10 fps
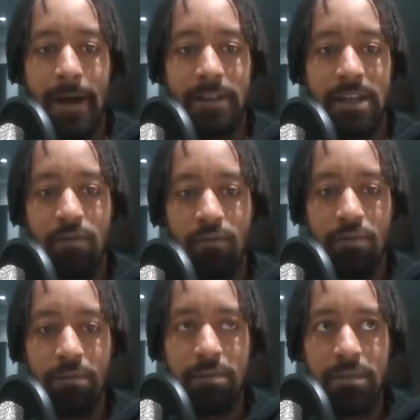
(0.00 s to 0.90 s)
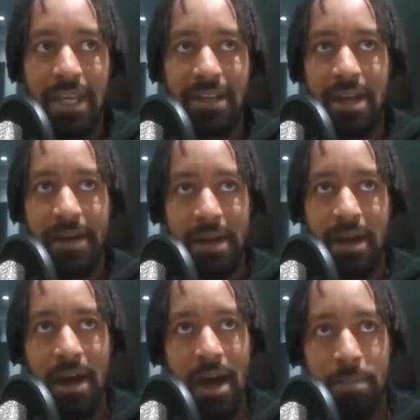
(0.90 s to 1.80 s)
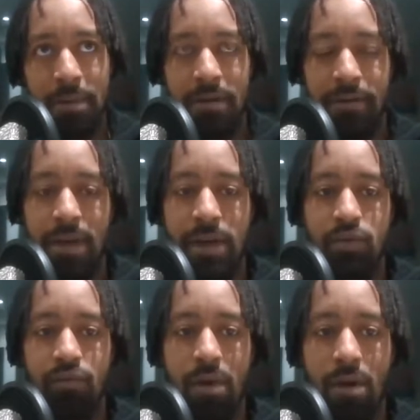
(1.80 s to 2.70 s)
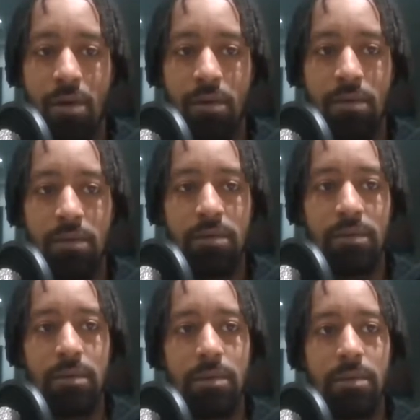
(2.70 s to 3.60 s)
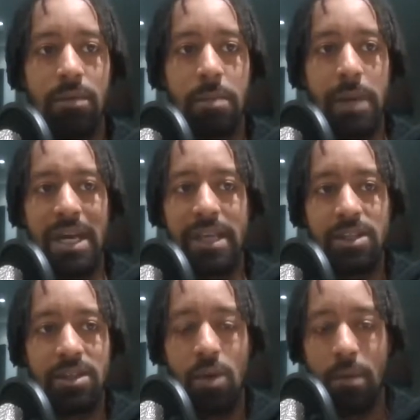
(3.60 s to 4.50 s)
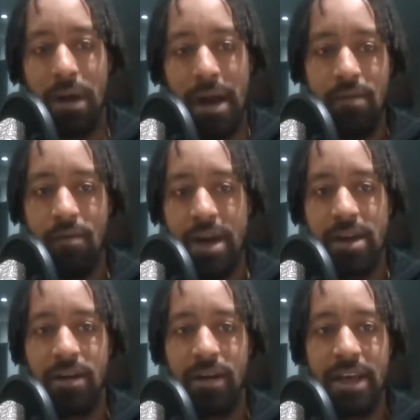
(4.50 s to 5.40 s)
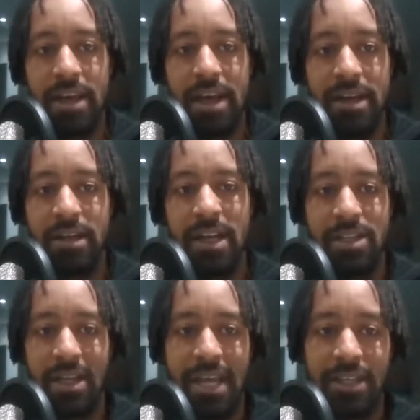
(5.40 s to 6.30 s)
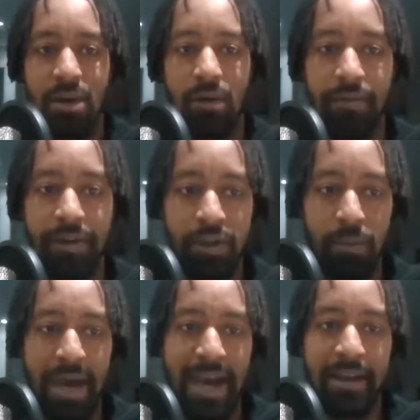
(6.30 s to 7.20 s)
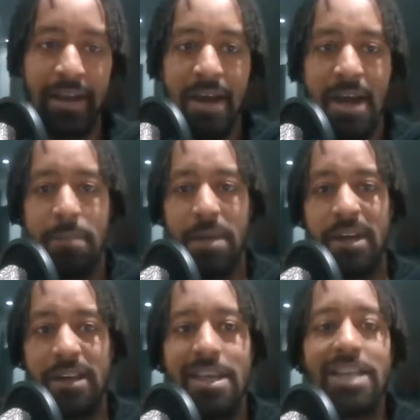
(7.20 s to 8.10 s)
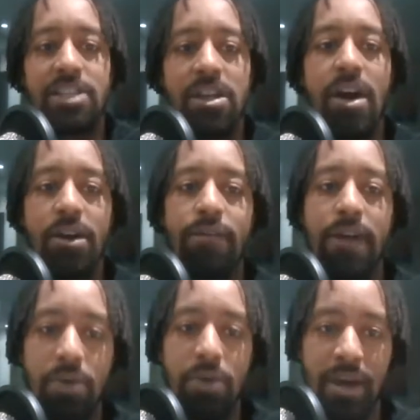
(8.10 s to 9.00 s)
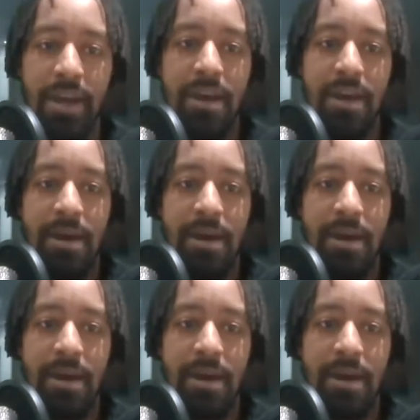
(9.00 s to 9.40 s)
He'd done a couple of things wrong, but he's not playing regularly and he needs to get his confidence back. But he started off okay.